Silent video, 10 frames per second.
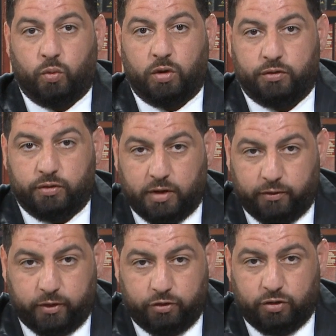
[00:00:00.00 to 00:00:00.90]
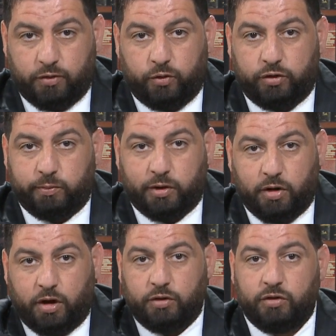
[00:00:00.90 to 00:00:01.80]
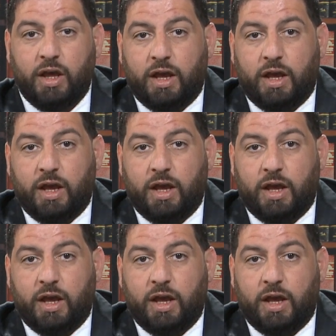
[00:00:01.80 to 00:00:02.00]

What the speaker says: what is the definition of reasonable cause,